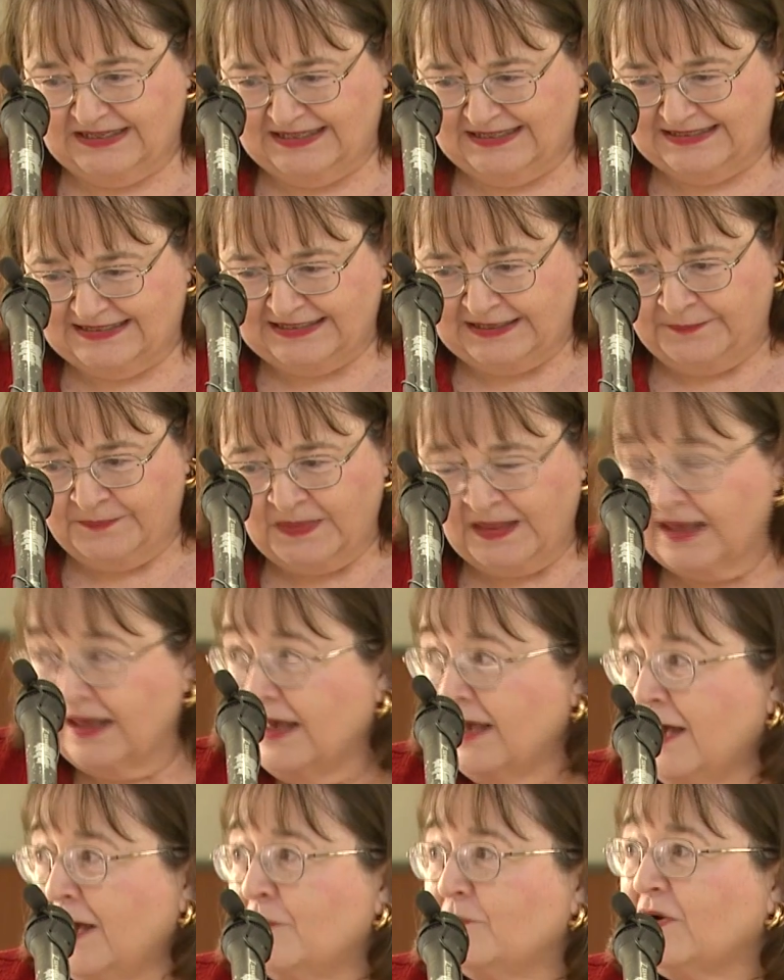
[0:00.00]
is
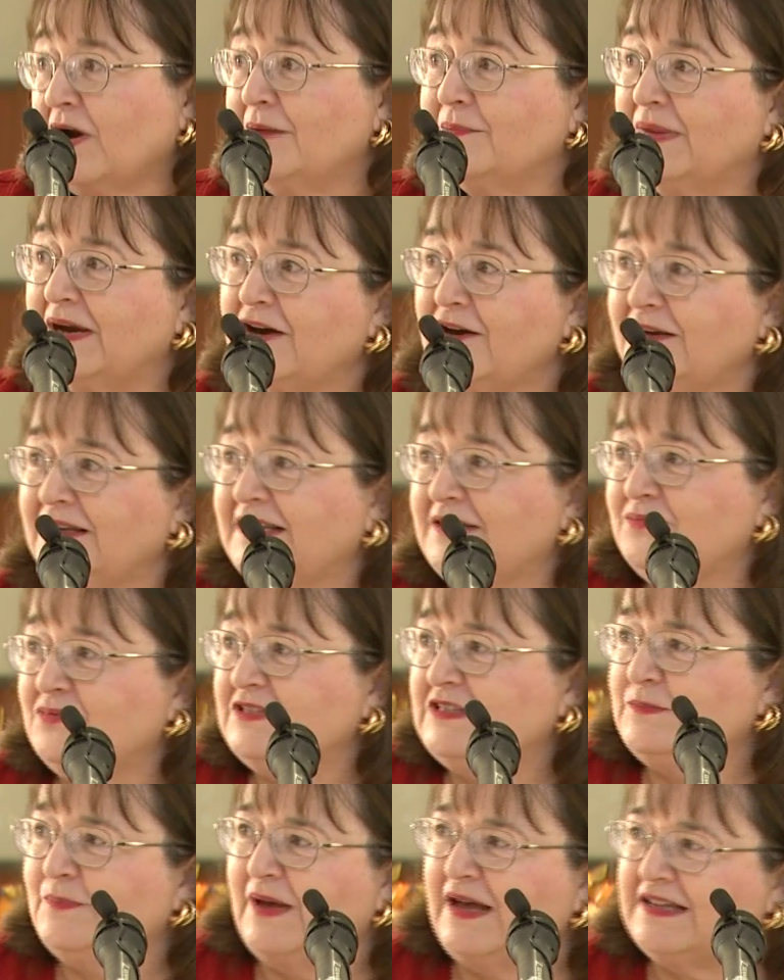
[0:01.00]
primarily
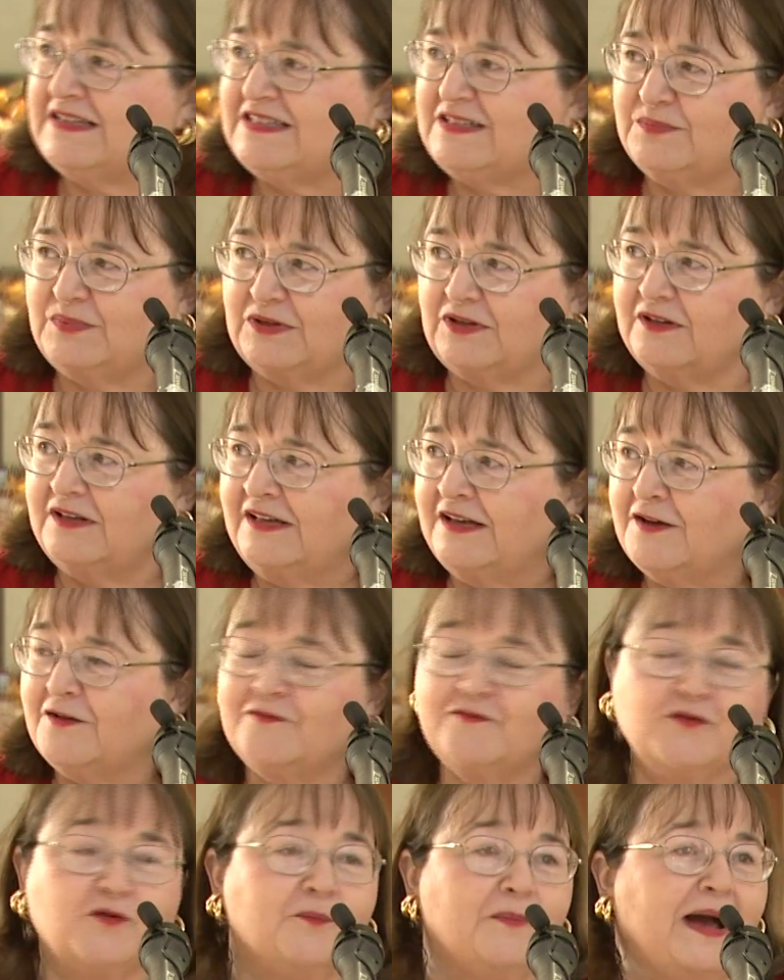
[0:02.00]
responsible
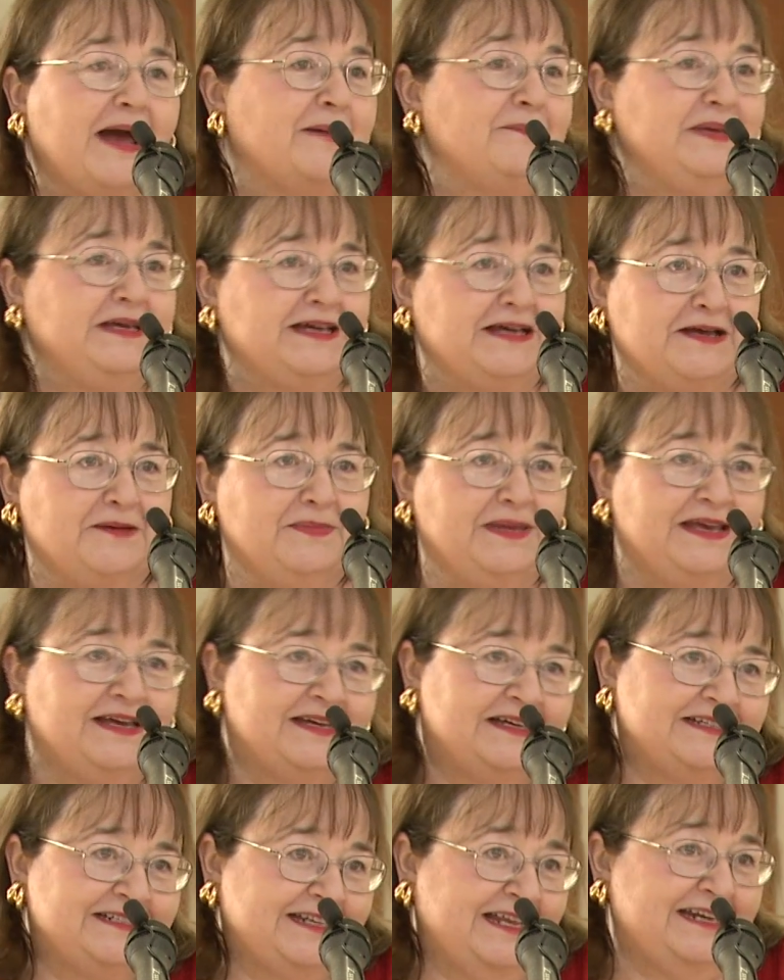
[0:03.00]
for my
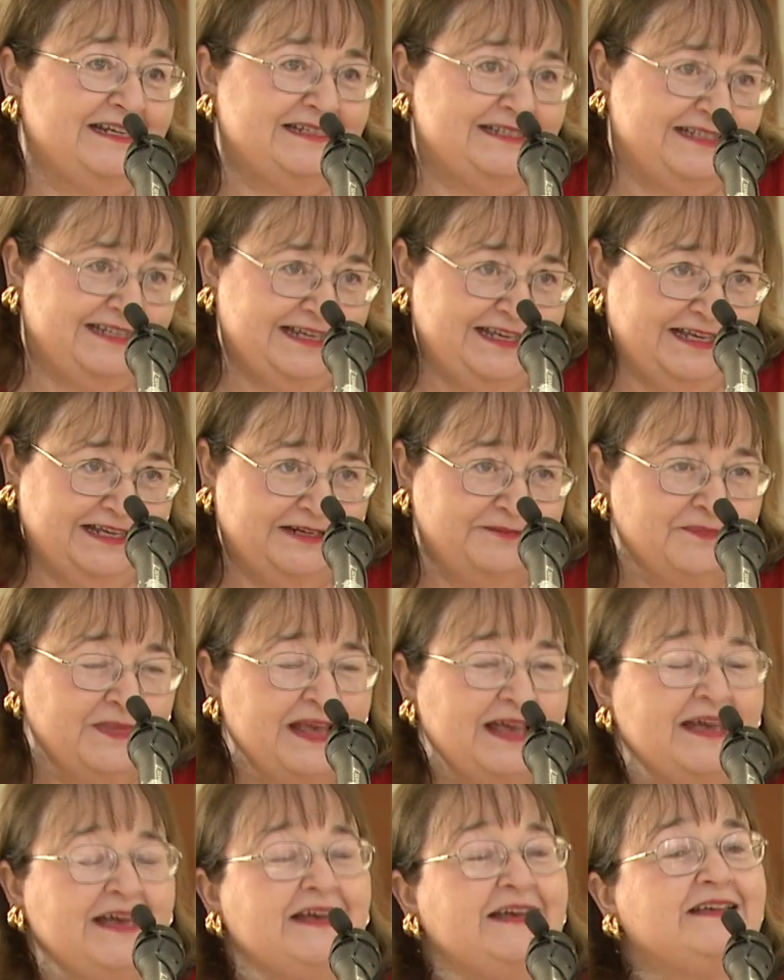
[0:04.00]
becoming a Tennessean
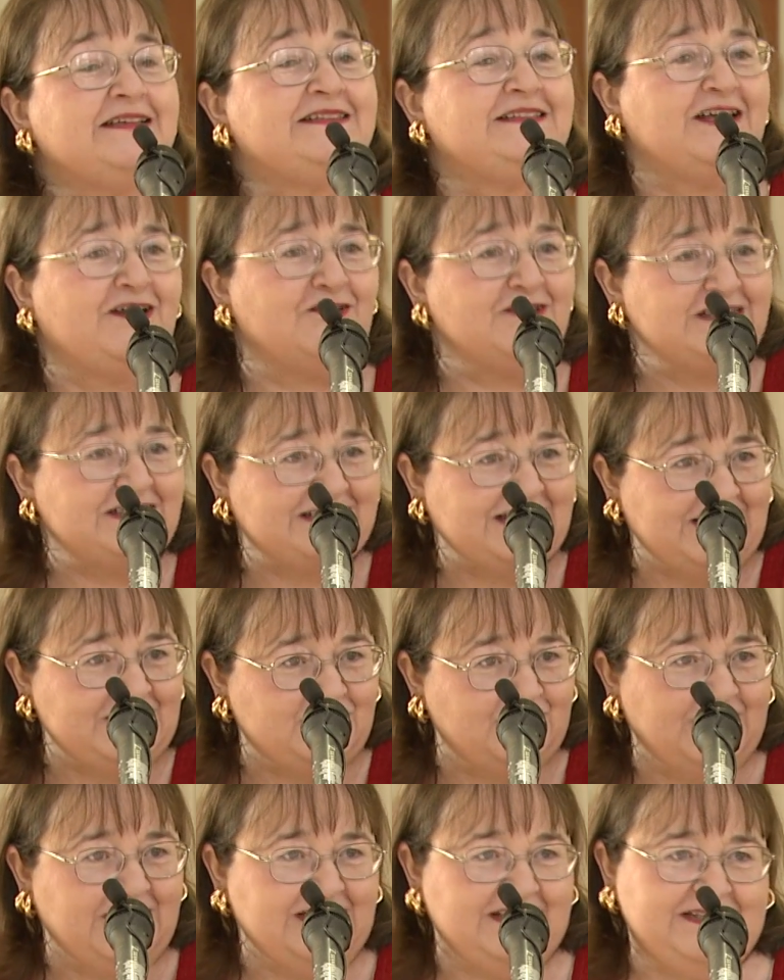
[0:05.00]
Sarah
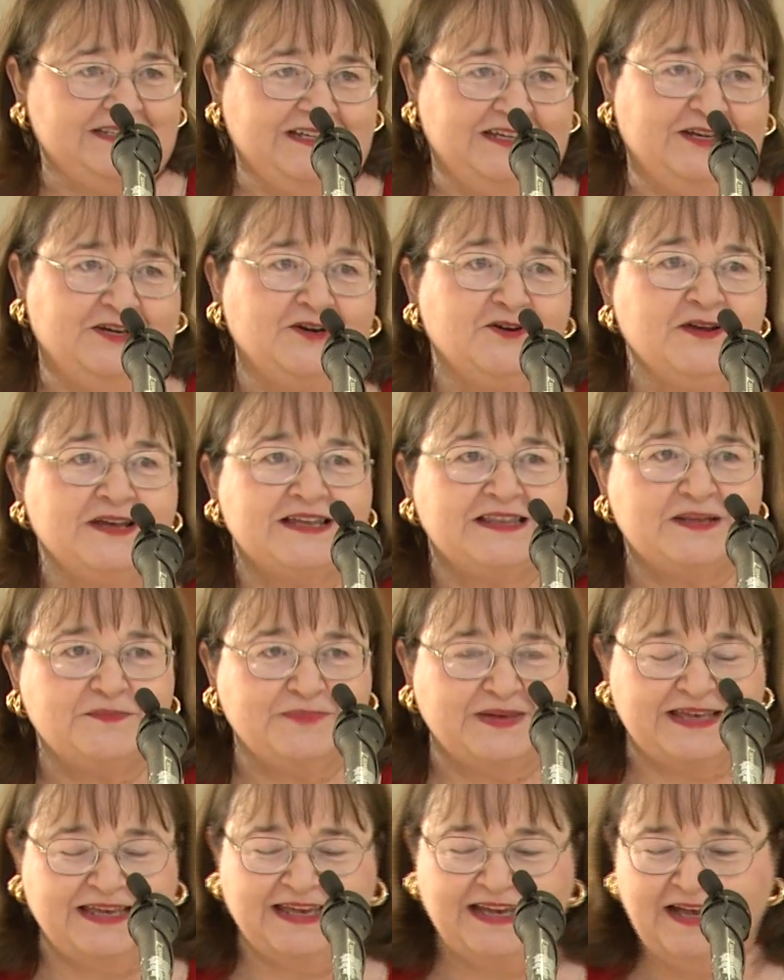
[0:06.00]
Sedgwick is here in the
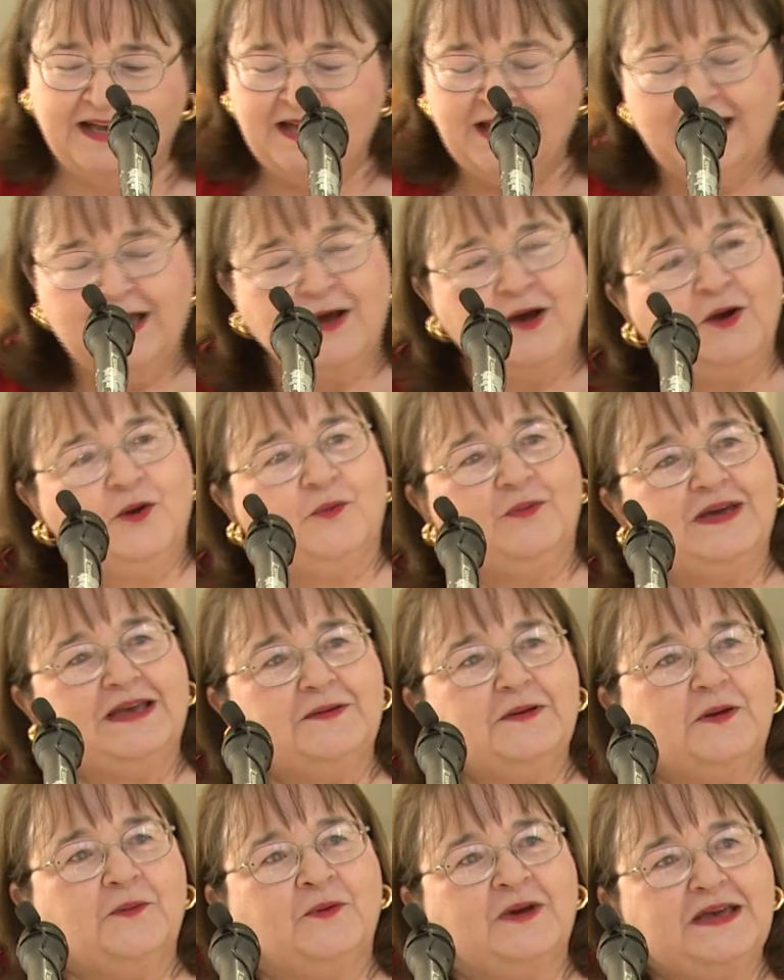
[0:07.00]
pink.
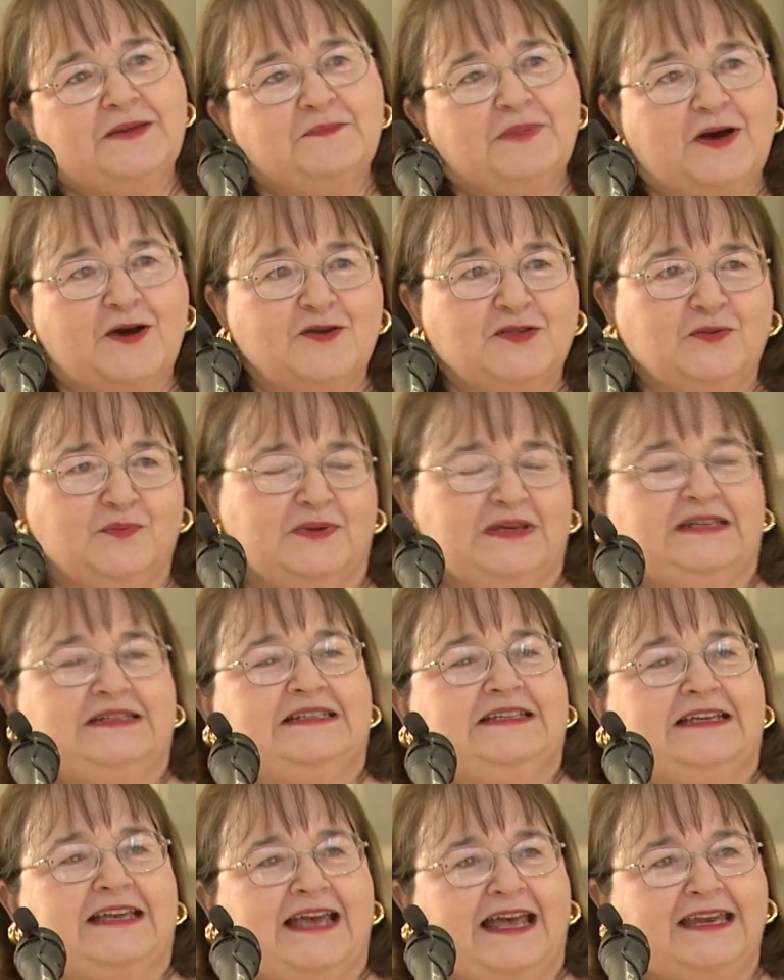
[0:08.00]
We, we both
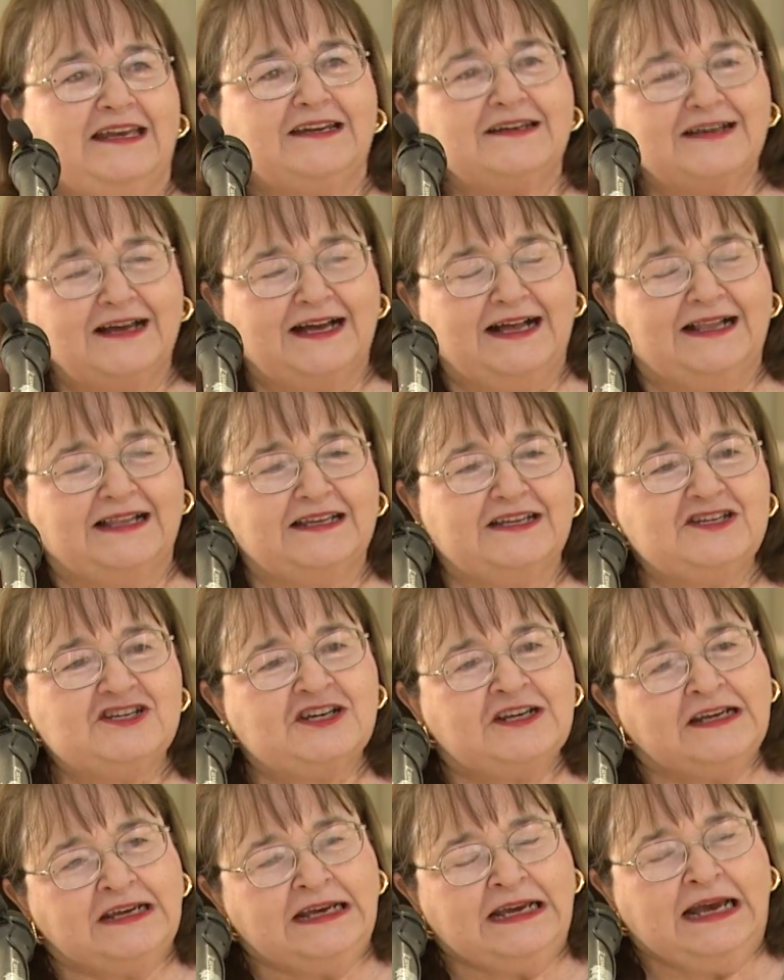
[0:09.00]
went to Kenyon
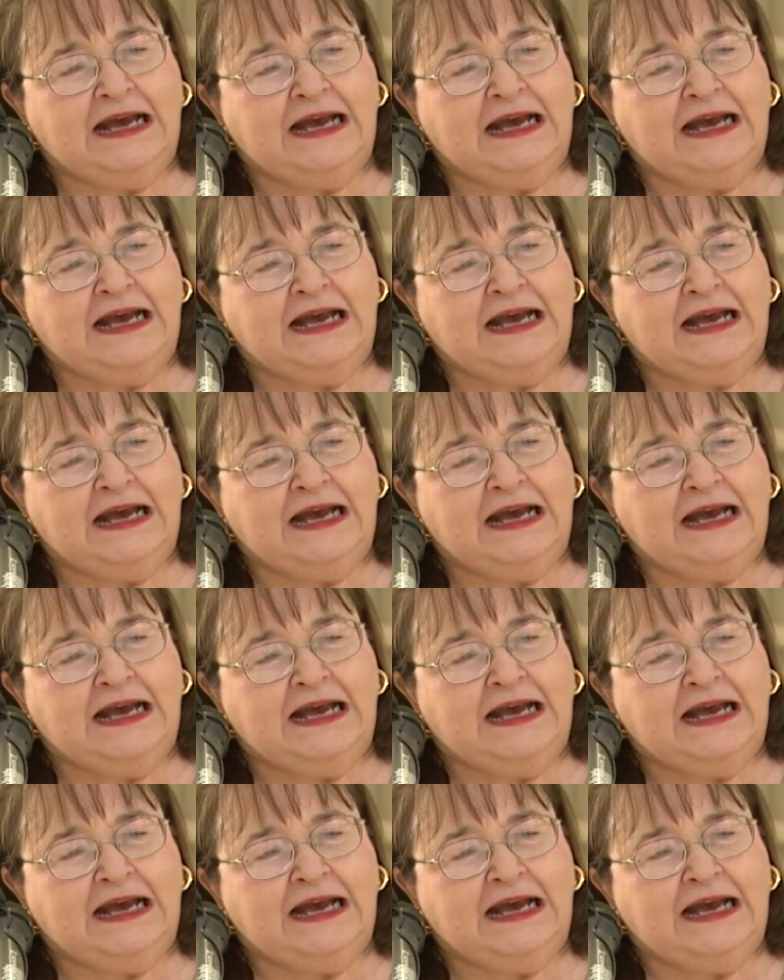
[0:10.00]
College.